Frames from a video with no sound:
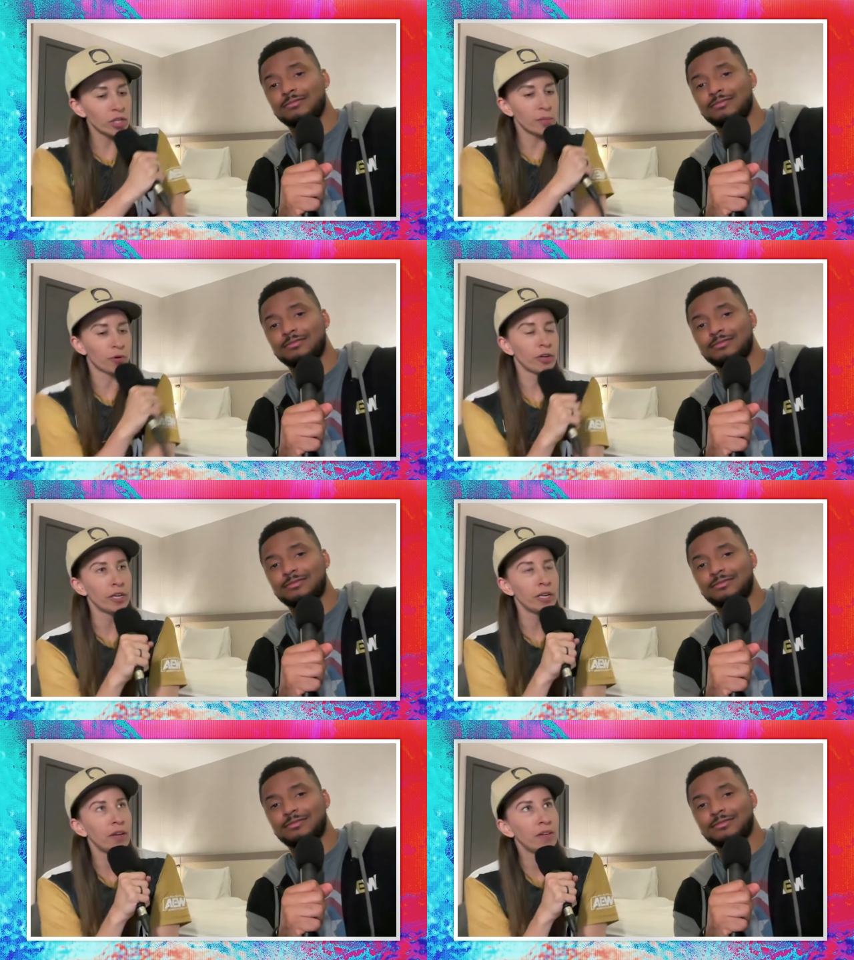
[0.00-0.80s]
Speaker 1: a
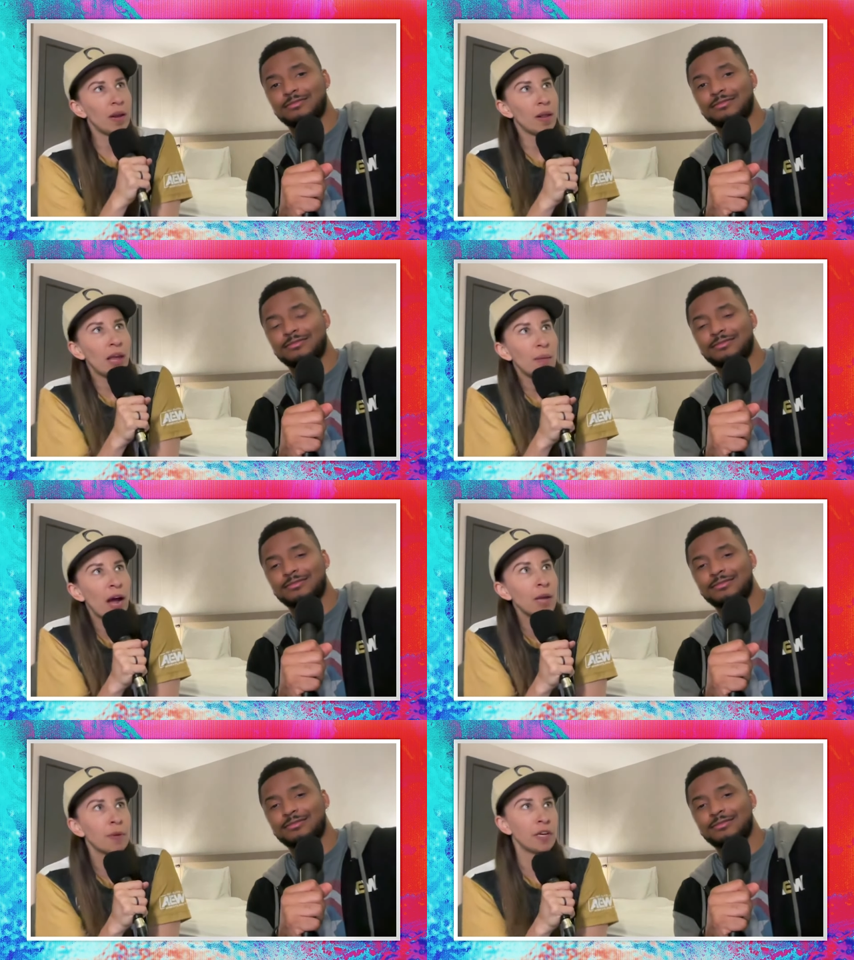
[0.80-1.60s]
pretty, in
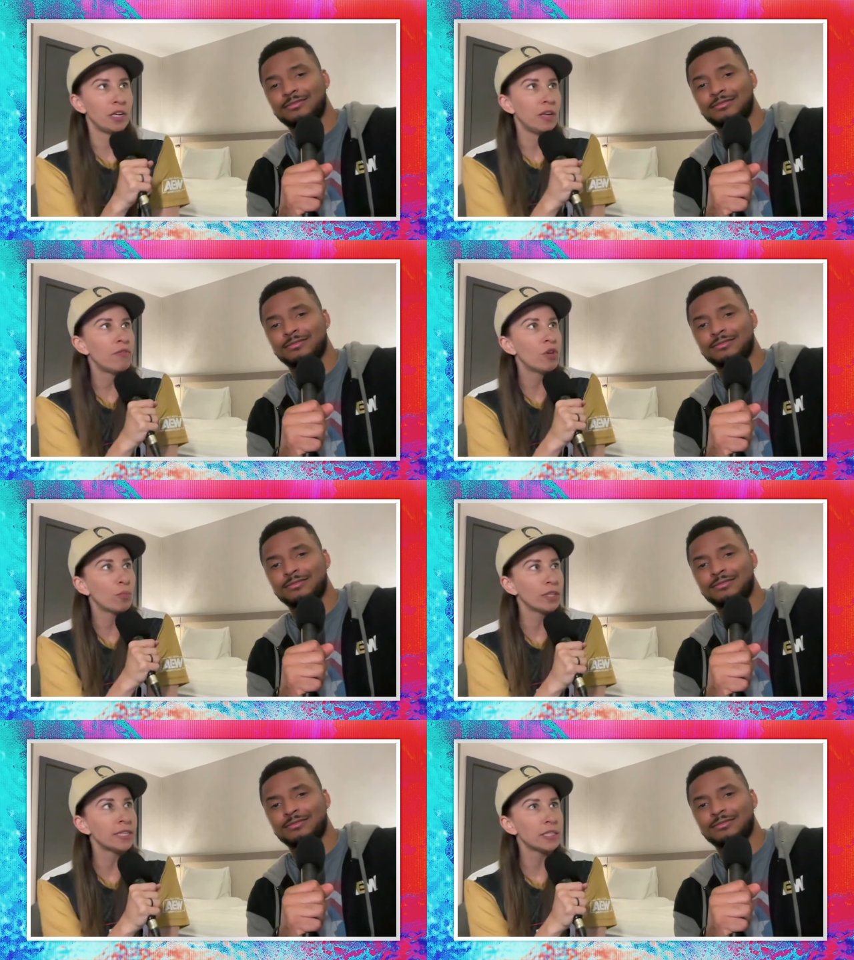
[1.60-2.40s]
my opinion, even though
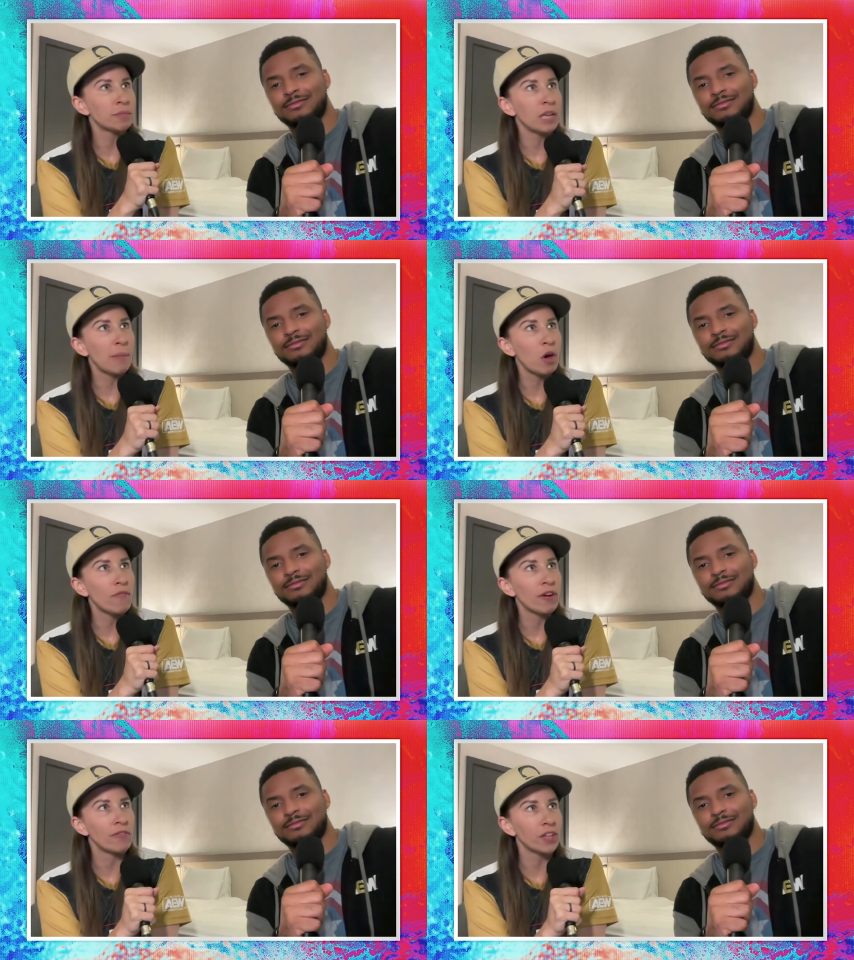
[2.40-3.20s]
Brits had some time
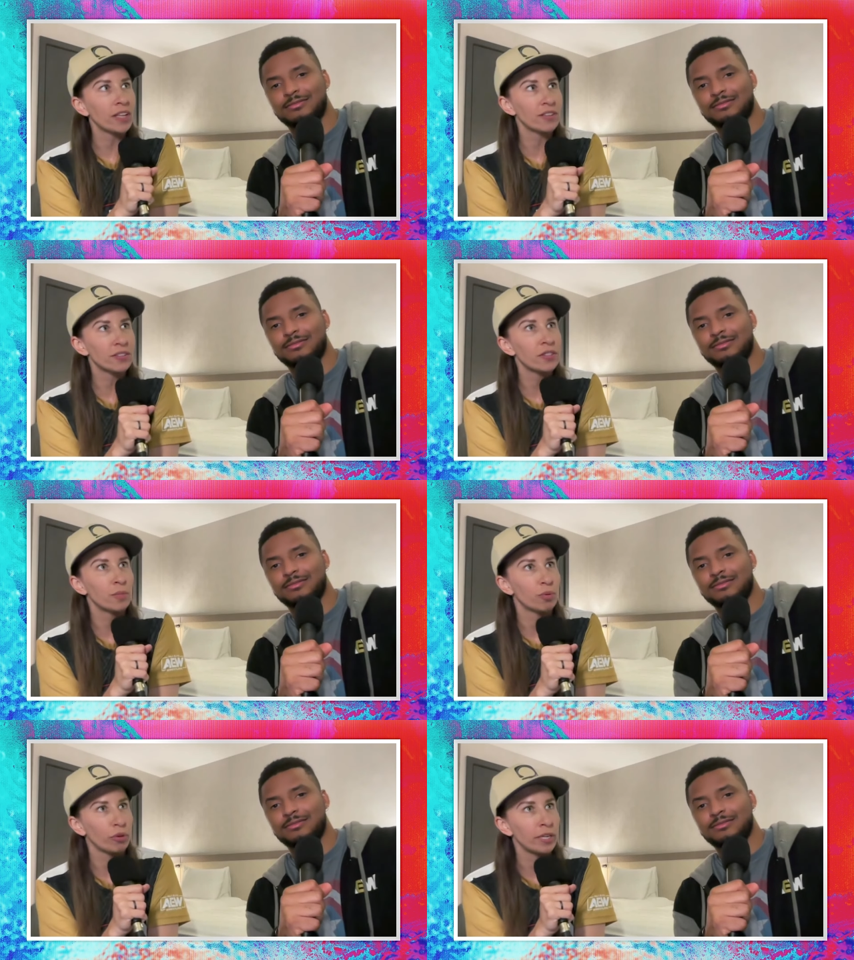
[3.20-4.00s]
off, I feel like this is a
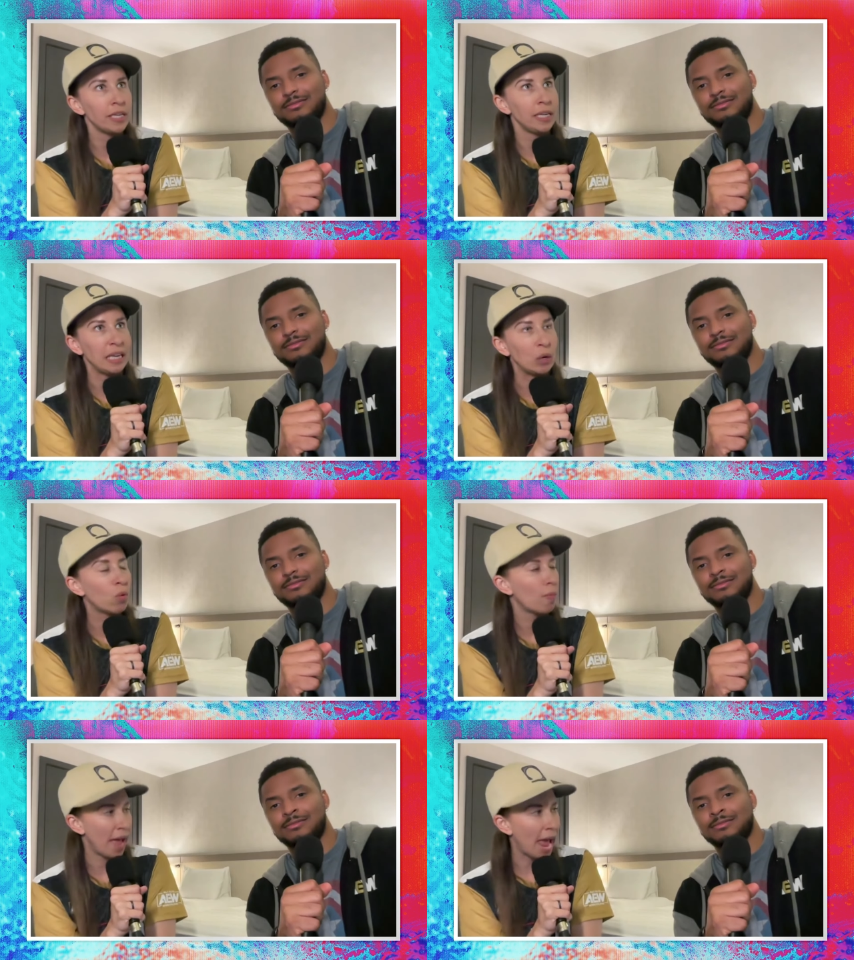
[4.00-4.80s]
pretty
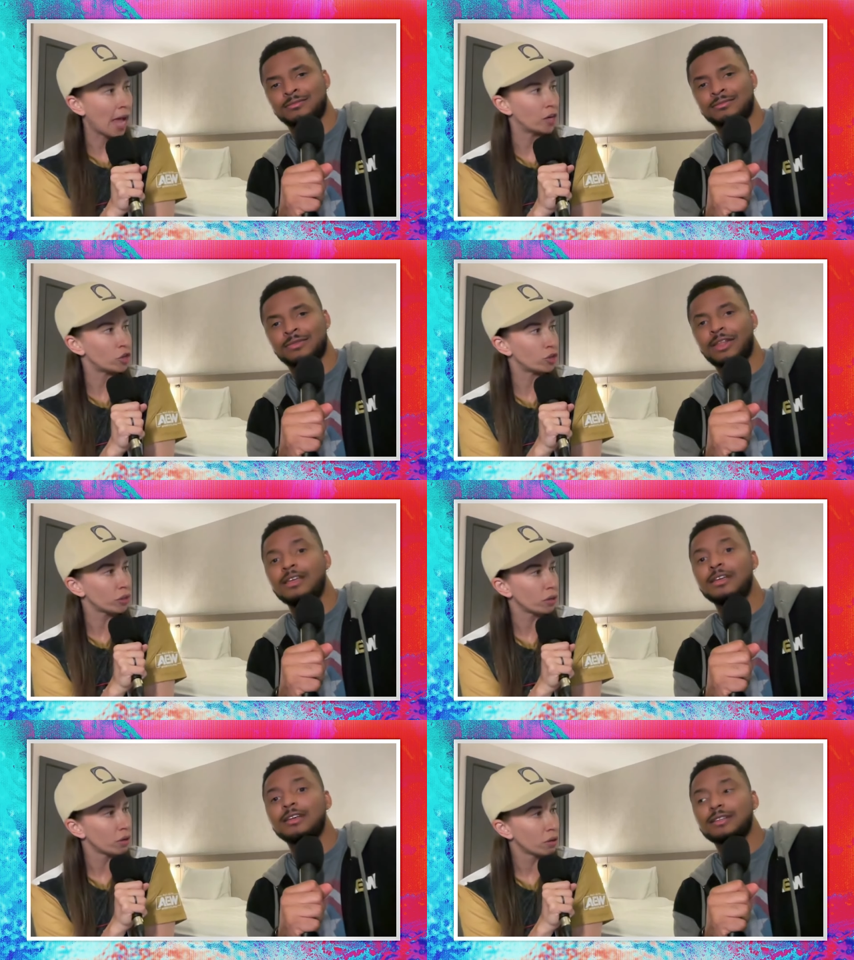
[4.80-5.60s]
equal match.
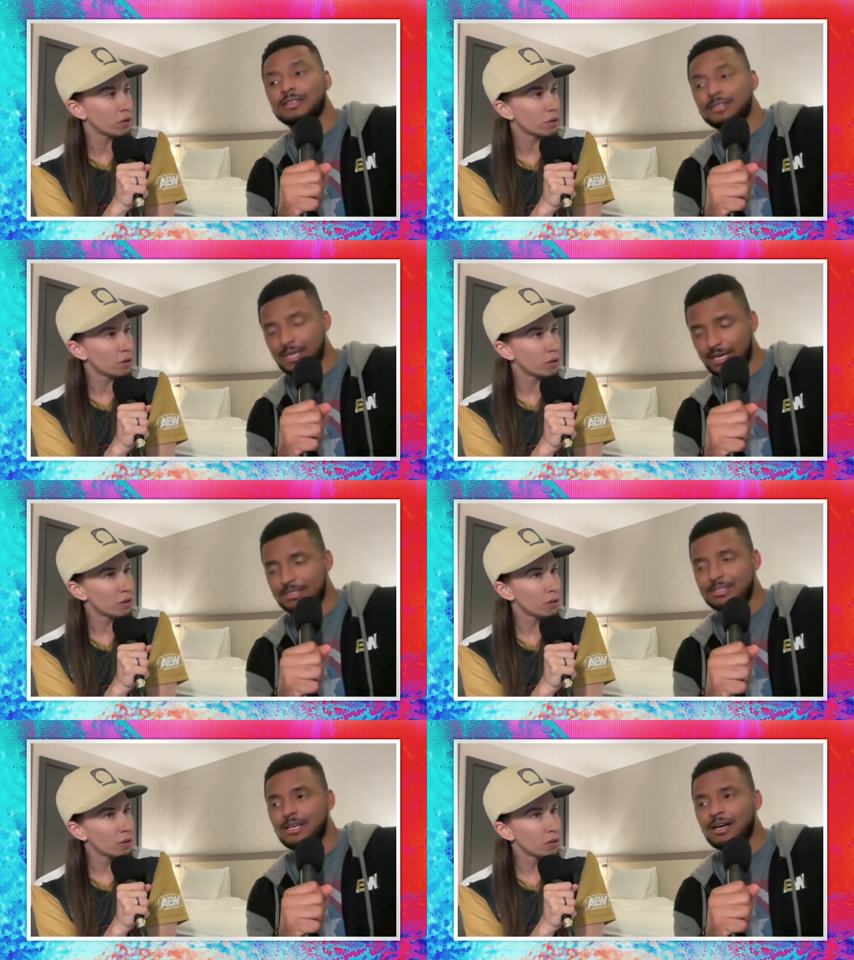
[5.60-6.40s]

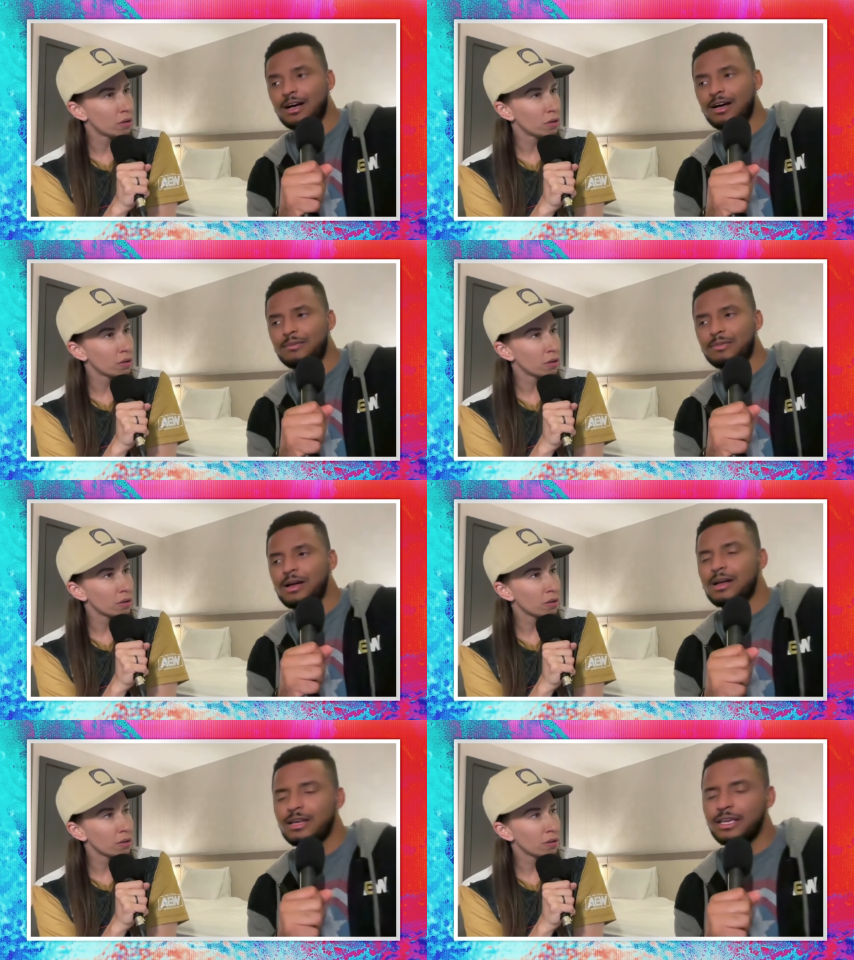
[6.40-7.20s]
Speaker 2: Yes. Um,
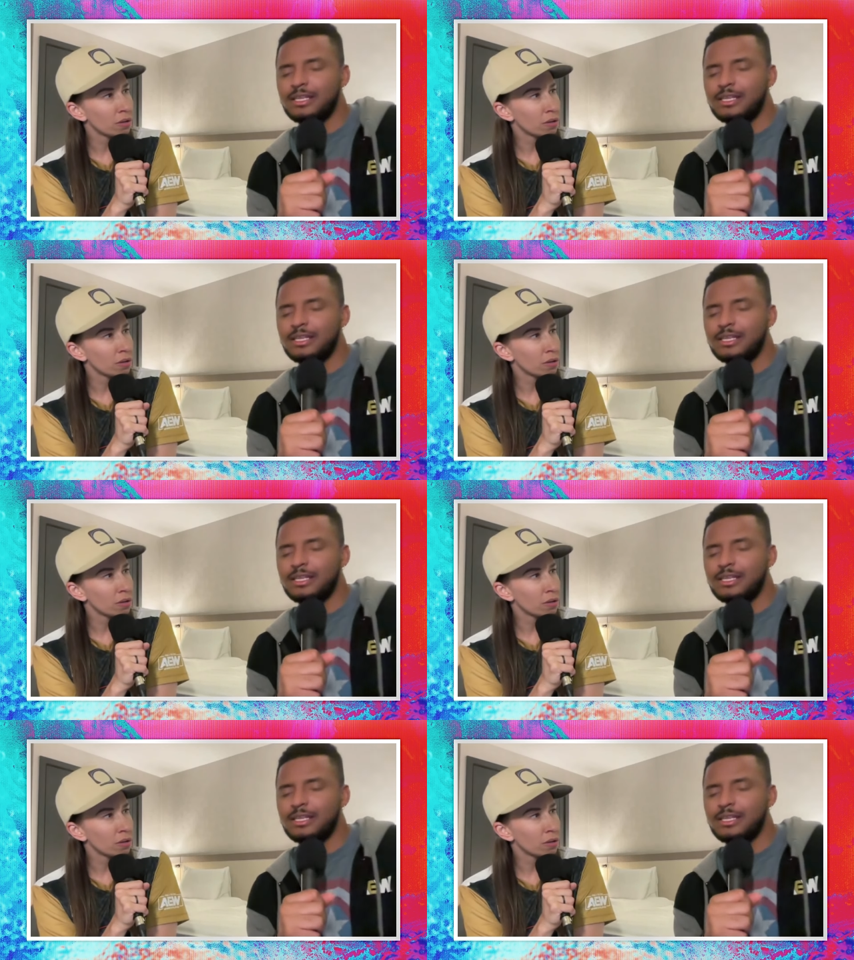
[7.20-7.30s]
it,